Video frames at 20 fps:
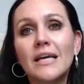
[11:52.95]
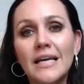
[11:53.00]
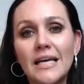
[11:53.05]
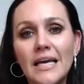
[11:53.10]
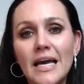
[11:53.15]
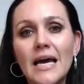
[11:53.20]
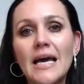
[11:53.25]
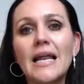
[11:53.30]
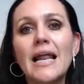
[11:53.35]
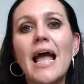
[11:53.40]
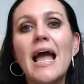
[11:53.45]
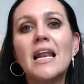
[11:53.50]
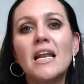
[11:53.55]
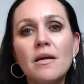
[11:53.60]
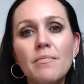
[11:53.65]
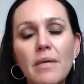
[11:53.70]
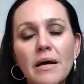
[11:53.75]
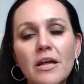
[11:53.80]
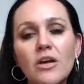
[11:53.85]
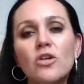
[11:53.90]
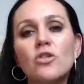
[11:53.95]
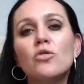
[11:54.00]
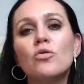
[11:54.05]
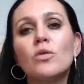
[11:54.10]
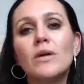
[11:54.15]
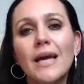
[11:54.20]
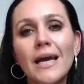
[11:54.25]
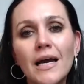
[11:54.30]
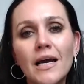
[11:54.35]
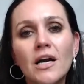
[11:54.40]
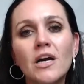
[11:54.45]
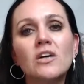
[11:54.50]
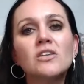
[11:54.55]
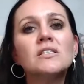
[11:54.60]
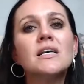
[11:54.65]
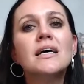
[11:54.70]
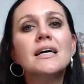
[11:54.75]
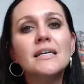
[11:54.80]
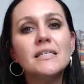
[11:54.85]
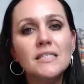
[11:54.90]
get anybody who
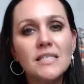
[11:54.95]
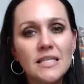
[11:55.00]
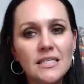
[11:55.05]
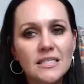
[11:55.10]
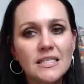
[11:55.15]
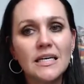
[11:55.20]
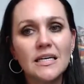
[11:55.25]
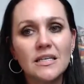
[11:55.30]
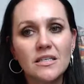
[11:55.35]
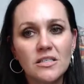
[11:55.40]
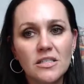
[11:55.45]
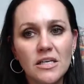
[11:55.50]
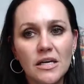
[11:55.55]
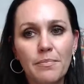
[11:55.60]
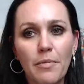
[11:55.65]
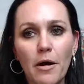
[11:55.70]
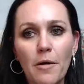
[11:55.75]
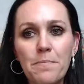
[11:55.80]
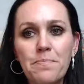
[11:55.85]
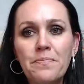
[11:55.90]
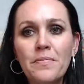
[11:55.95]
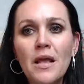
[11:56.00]
cares to dig deeper.